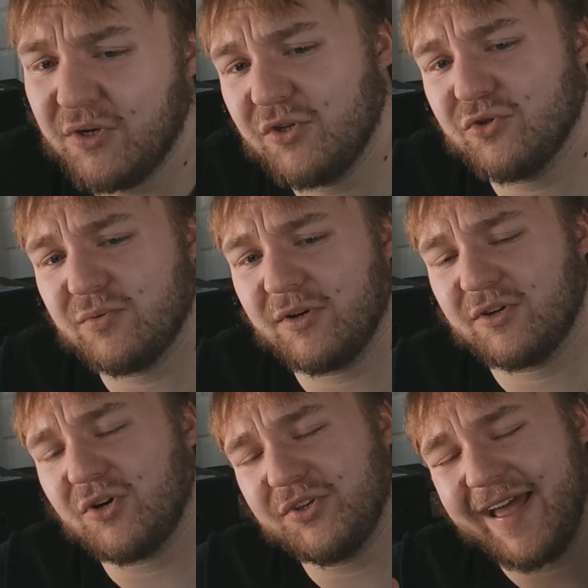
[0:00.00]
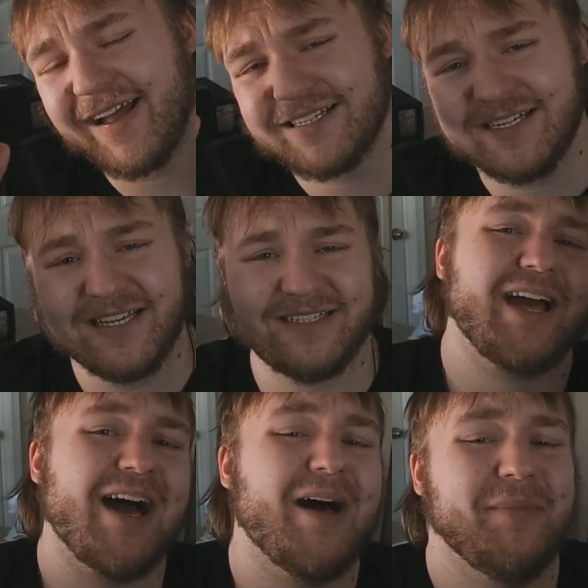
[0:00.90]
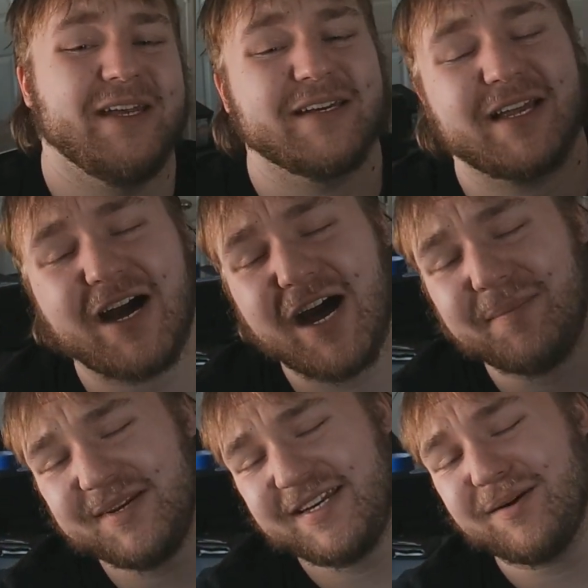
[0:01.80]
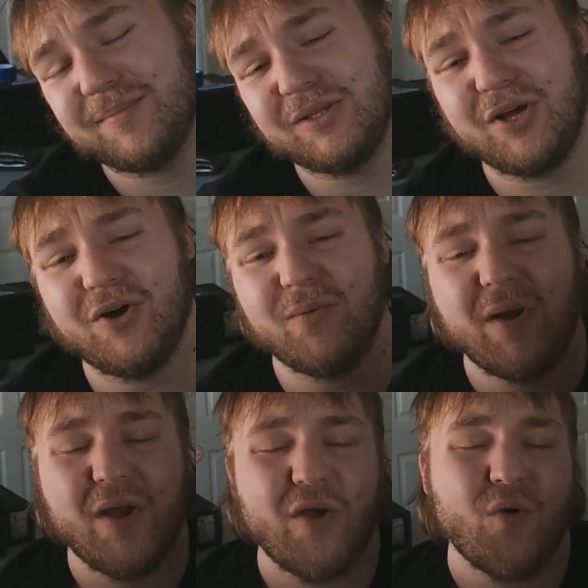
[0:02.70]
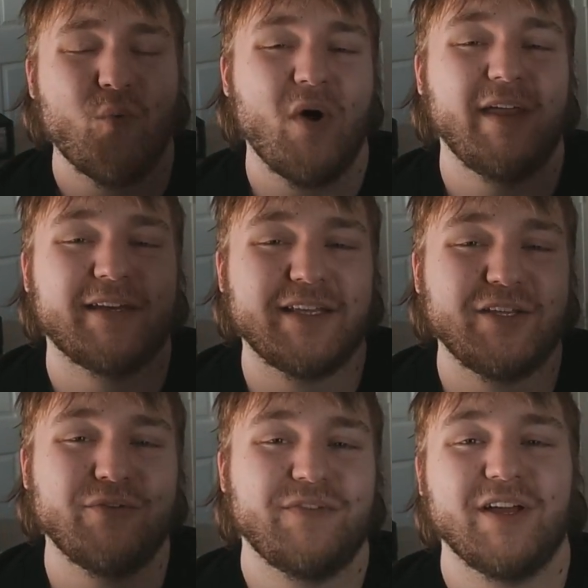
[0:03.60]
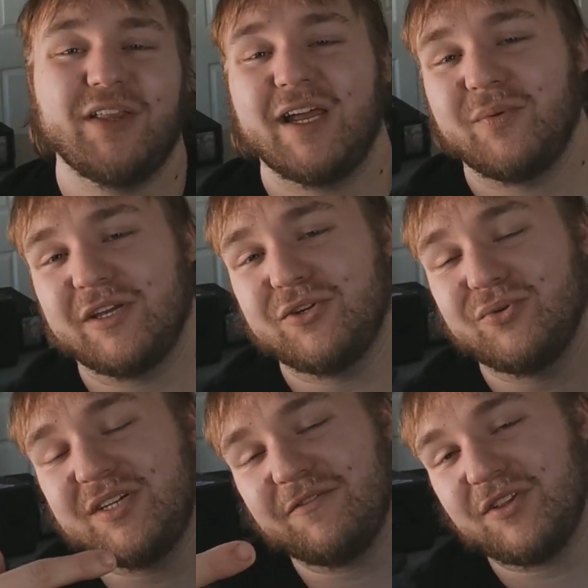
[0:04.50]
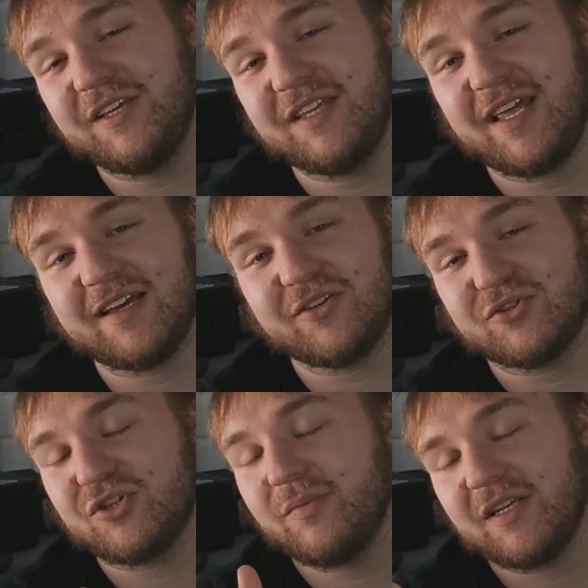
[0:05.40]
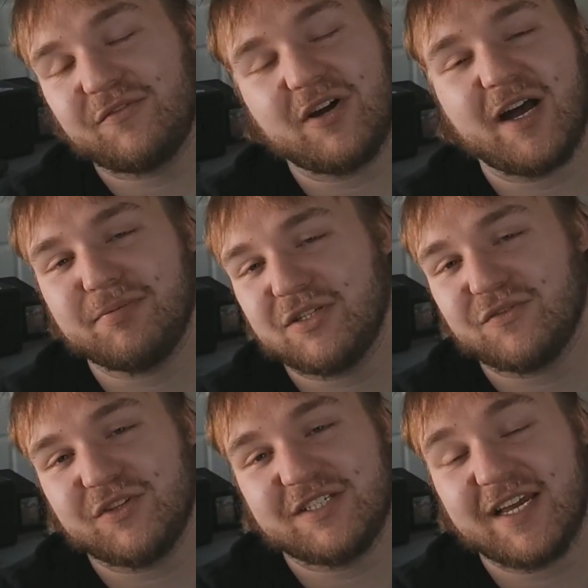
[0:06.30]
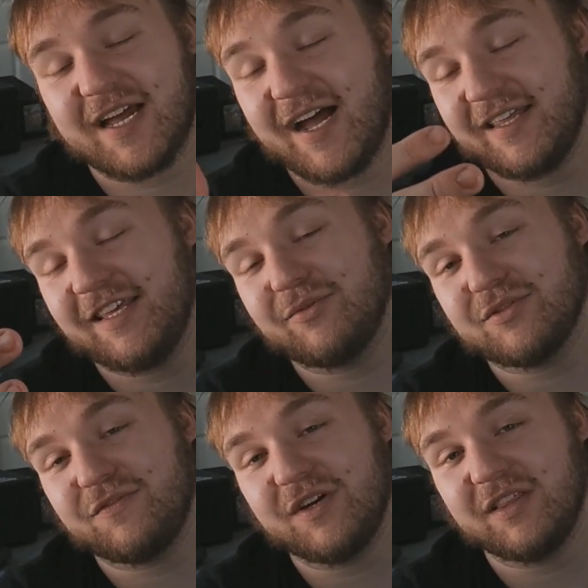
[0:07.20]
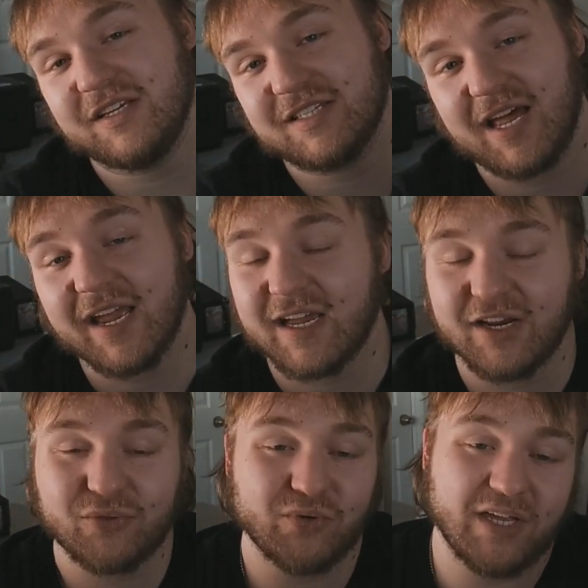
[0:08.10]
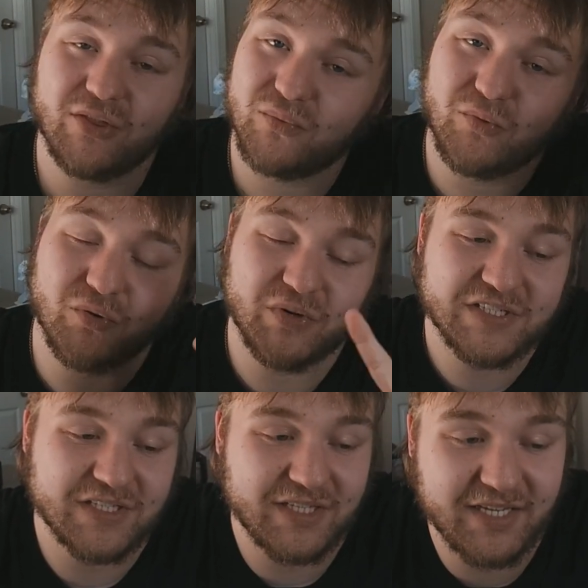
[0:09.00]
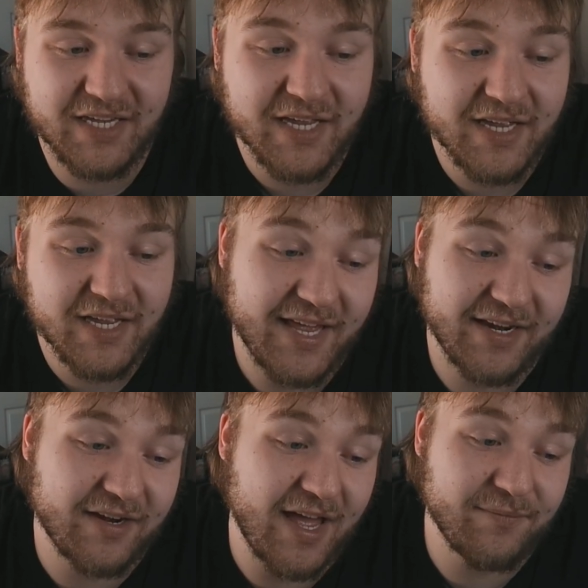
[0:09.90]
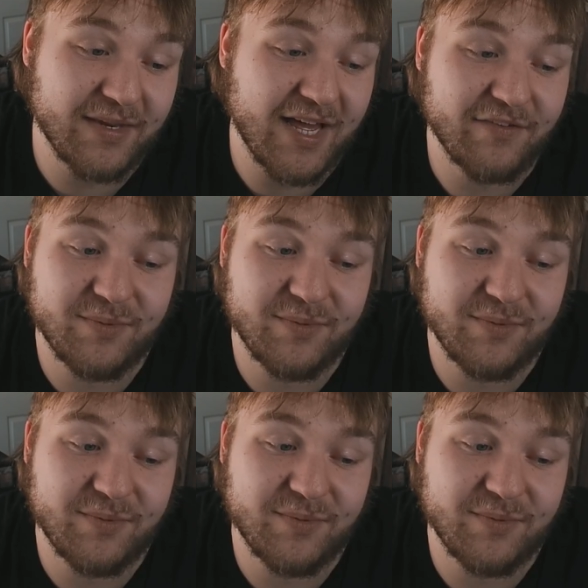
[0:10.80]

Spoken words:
usual, our call to action is comment. Comment down below what you feel like we could do differently in the deck. There's so many different options for this deck. I think it was a fun list that I kind of threw together more recently, that, I mean, I've